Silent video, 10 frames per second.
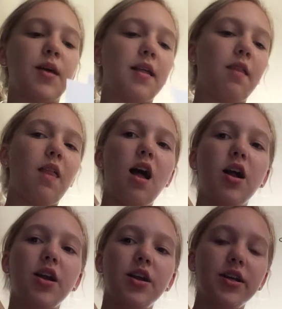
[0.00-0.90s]
my
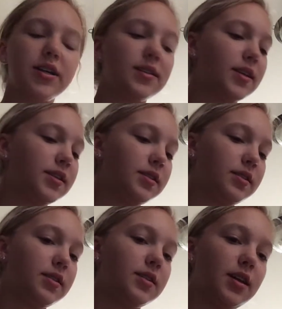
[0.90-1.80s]
locker, because I
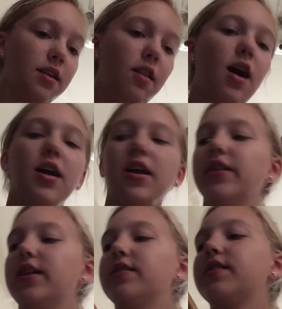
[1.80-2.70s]
get a
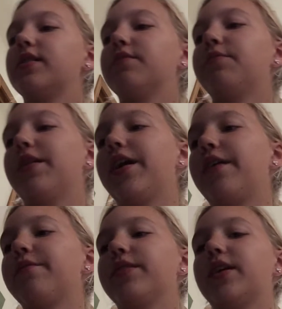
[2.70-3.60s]
locker this year. Well, I
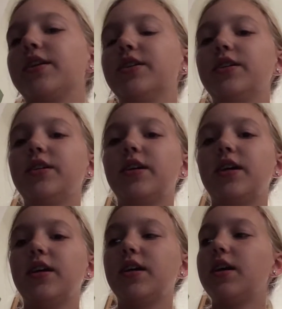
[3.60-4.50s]
had one last year.
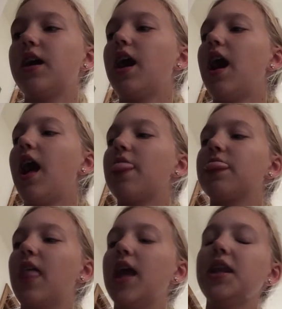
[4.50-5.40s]

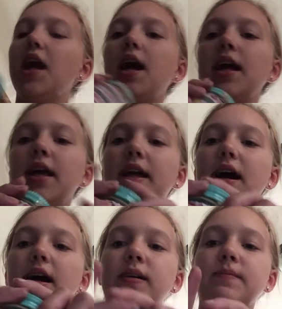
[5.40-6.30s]
And then I
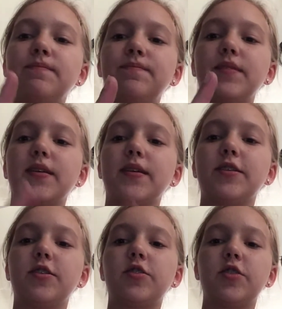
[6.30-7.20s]
got a
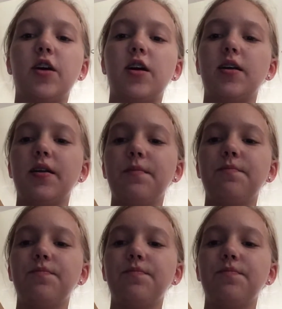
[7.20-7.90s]
jar